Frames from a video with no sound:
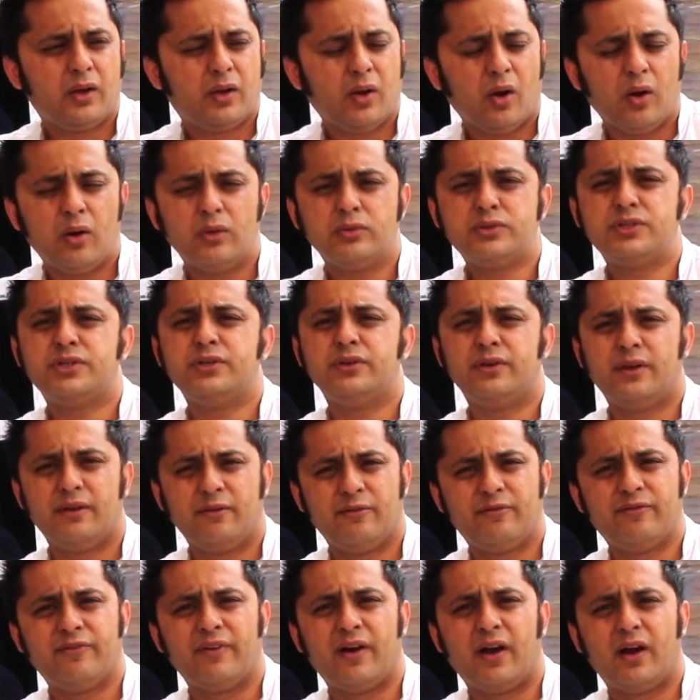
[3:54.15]
Go to
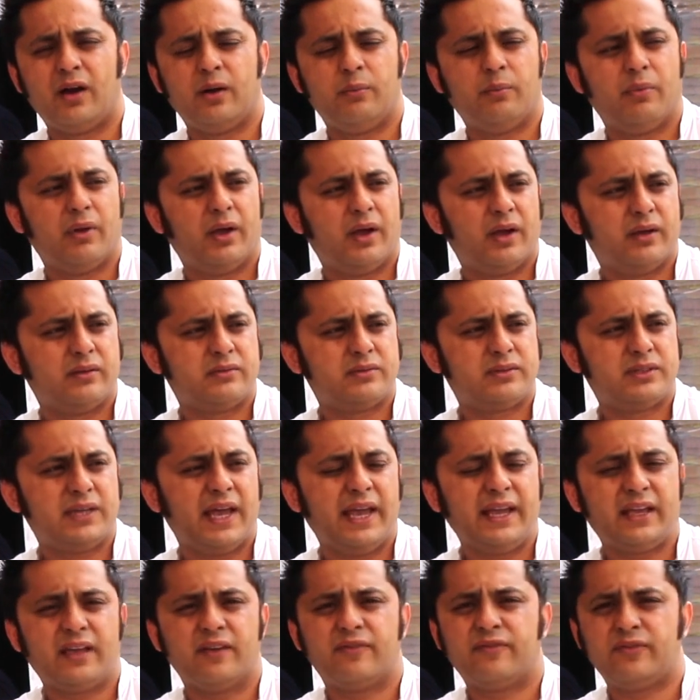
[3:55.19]
your environment,
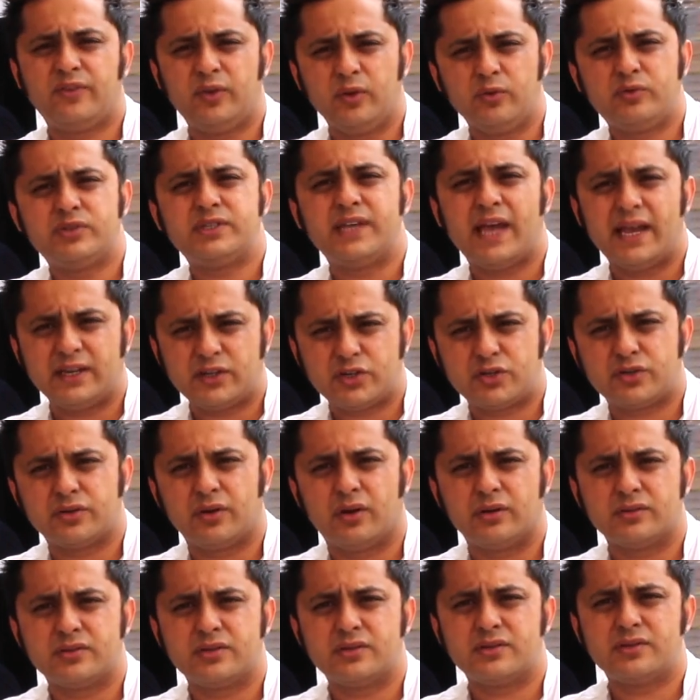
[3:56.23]
take a few test
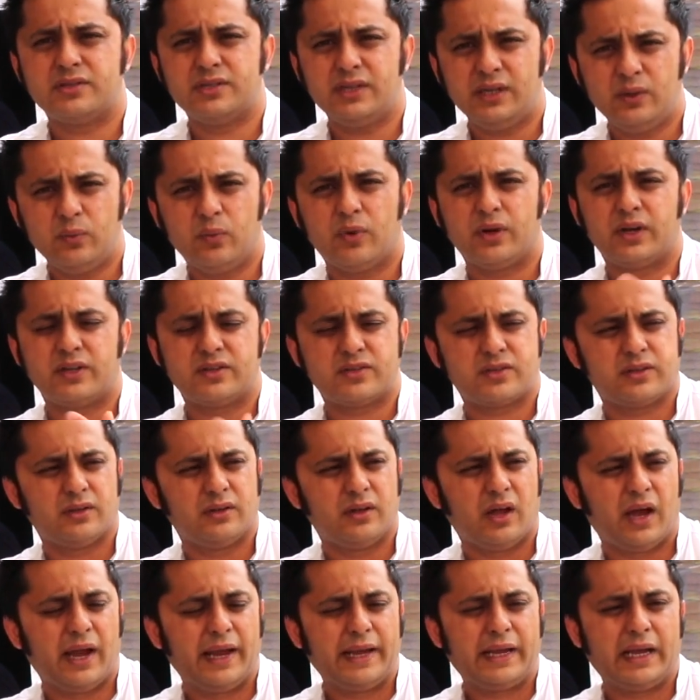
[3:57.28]
shots, see what it's
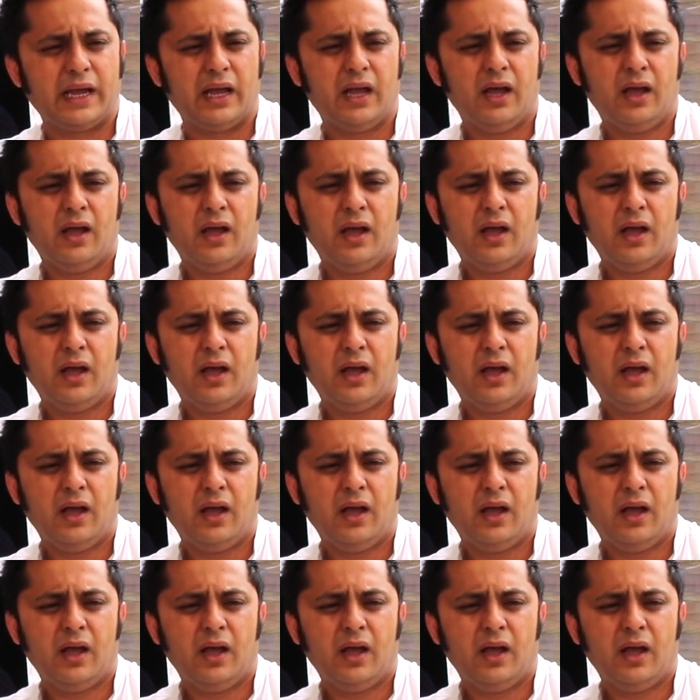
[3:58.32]
like.